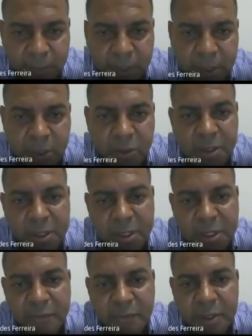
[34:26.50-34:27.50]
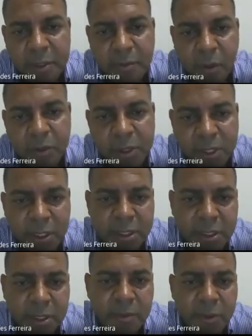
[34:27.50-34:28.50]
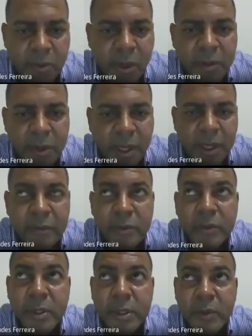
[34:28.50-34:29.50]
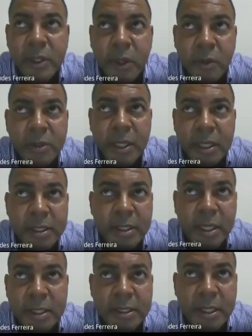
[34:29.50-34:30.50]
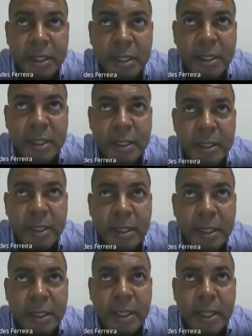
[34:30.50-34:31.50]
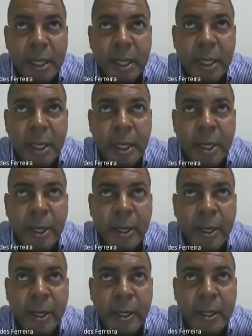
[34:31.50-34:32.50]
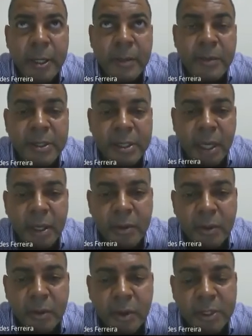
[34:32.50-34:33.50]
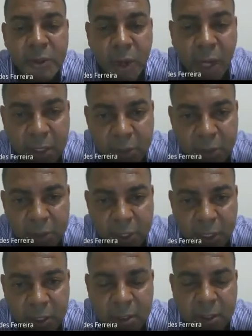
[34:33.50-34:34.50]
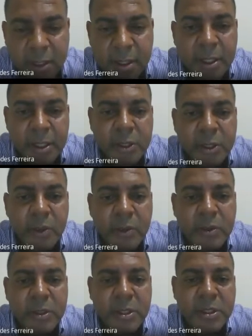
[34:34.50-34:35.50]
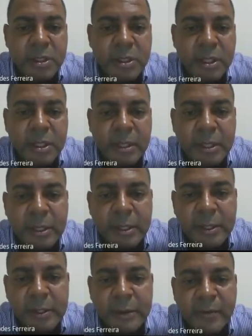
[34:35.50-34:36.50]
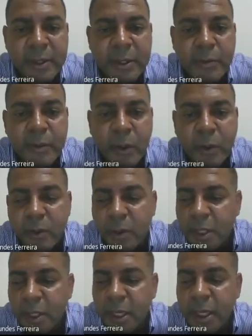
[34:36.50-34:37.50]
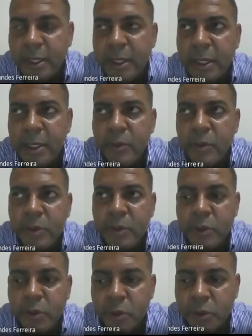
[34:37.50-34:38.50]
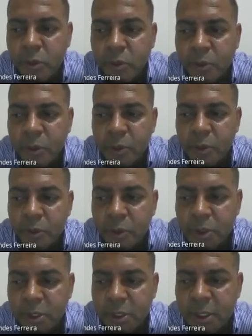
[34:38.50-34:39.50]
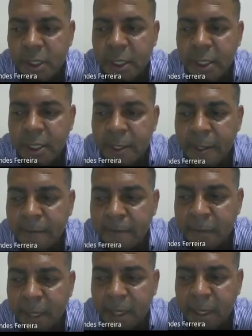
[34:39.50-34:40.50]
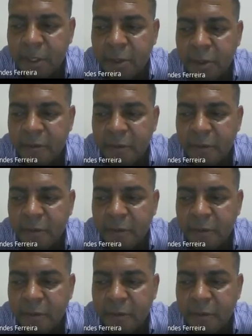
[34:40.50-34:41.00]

So in this van der Pol system, what we have, we know that there is a limit cycle attractor there. So this van der Pol are able to produce a kind of